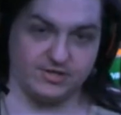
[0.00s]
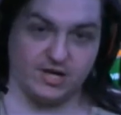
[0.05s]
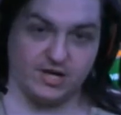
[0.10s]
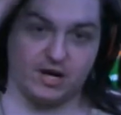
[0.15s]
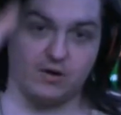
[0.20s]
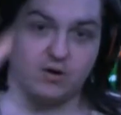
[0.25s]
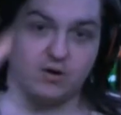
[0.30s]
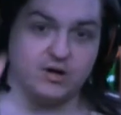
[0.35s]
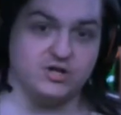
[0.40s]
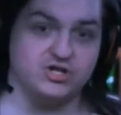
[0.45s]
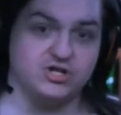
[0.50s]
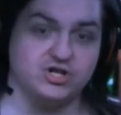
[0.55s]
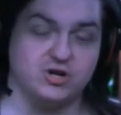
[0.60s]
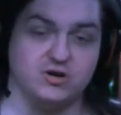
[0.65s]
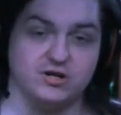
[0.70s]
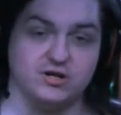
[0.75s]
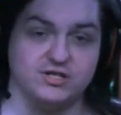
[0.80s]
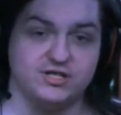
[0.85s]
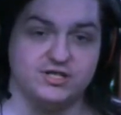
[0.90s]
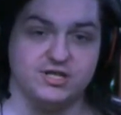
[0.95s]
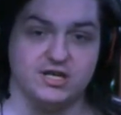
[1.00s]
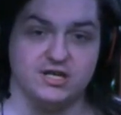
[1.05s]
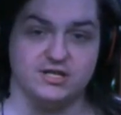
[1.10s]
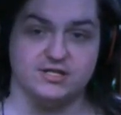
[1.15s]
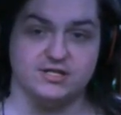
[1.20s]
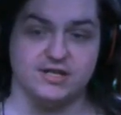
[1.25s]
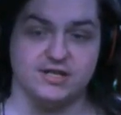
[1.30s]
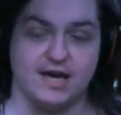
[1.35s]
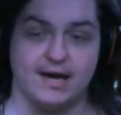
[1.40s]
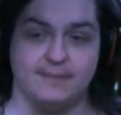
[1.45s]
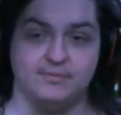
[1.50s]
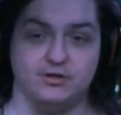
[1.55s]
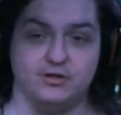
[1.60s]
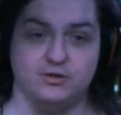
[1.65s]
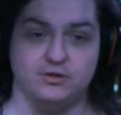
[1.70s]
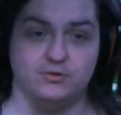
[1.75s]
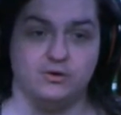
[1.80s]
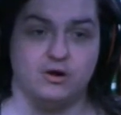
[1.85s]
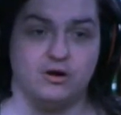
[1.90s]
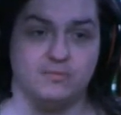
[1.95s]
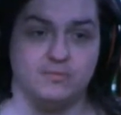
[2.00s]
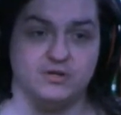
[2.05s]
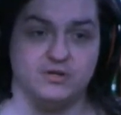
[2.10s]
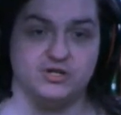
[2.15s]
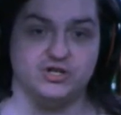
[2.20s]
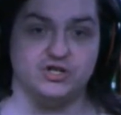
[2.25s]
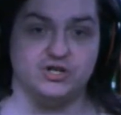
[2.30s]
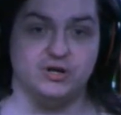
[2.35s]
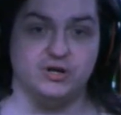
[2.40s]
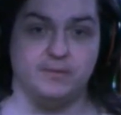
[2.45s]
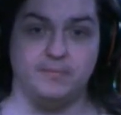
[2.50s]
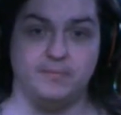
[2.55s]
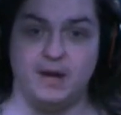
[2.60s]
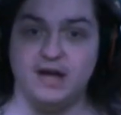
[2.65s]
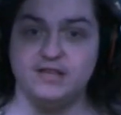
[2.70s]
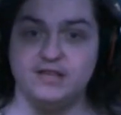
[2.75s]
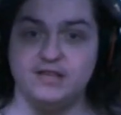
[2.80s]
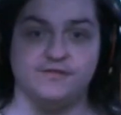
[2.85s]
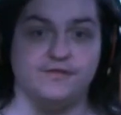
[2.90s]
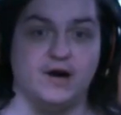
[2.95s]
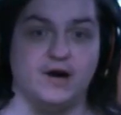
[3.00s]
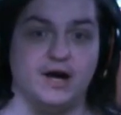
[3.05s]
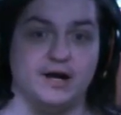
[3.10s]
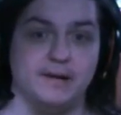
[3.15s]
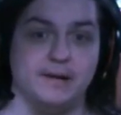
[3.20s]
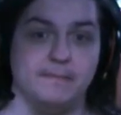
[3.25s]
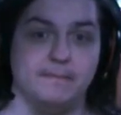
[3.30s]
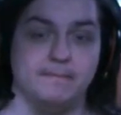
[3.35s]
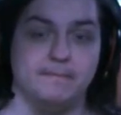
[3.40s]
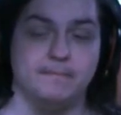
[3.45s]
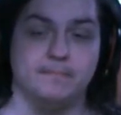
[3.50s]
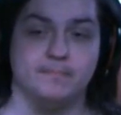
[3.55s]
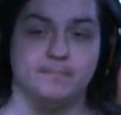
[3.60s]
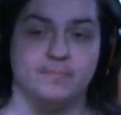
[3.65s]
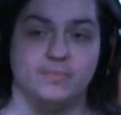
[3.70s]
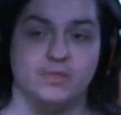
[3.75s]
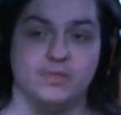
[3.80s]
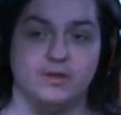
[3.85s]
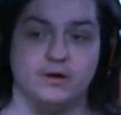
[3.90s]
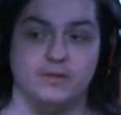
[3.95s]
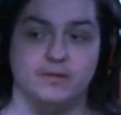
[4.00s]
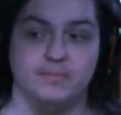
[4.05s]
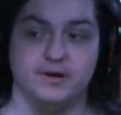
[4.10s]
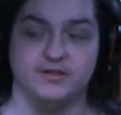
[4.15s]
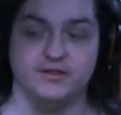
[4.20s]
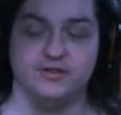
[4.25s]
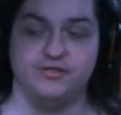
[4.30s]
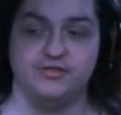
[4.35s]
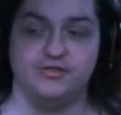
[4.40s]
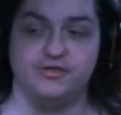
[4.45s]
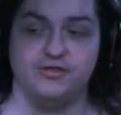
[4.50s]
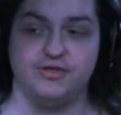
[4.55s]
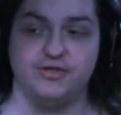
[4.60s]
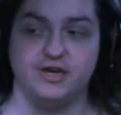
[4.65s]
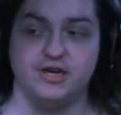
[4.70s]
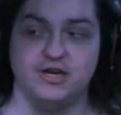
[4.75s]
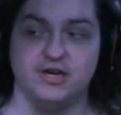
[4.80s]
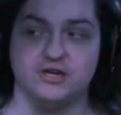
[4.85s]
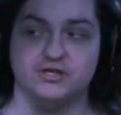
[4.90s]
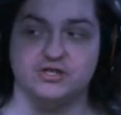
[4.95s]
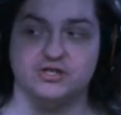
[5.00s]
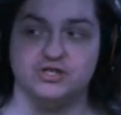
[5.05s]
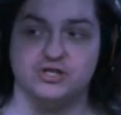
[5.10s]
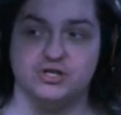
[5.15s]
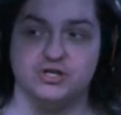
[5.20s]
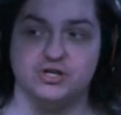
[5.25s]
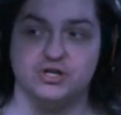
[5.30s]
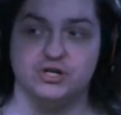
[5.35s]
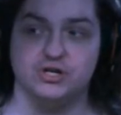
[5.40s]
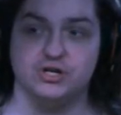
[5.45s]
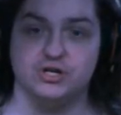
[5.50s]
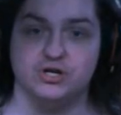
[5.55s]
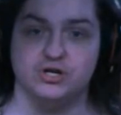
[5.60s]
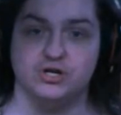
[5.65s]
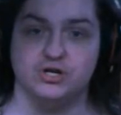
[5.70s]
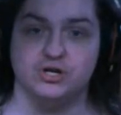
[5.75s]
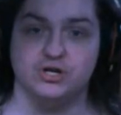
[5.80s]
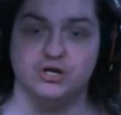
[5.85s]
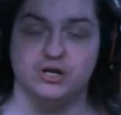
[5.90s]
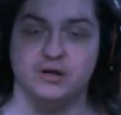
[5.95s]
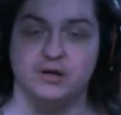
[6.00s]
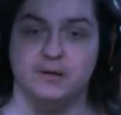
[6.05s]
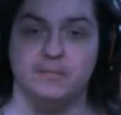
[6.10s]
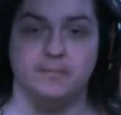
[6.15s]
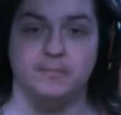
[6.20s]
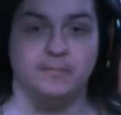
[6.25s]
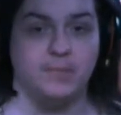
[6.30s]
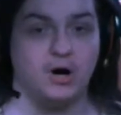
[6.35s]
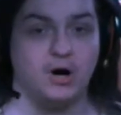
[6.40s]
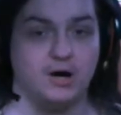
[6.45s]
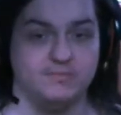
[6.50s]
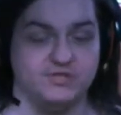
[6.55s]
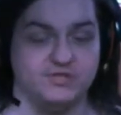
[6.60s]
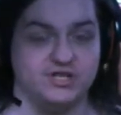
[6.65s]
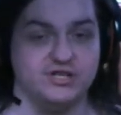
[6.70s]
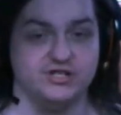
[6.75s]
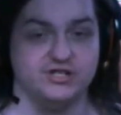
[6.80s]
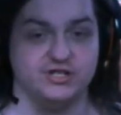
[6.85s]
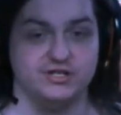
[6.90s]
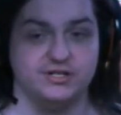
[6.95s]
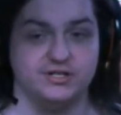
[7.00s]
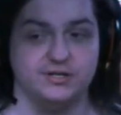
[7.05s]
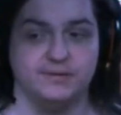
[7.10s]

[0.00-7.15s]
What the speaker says: our insurance is absolute garbage. Mine's fine. But the thing is, Mom's isn't.